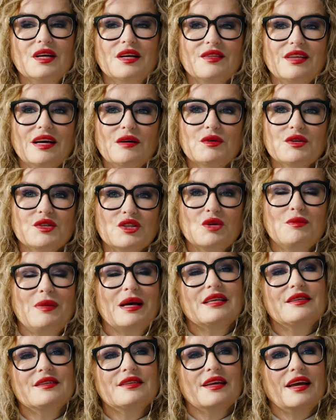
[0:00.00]
that wasn't the
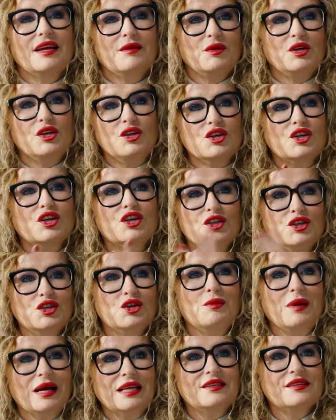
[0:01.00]
best day, but you can do
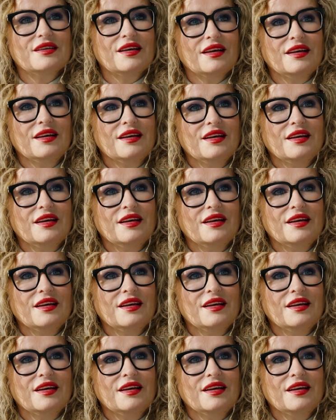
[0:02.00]
better.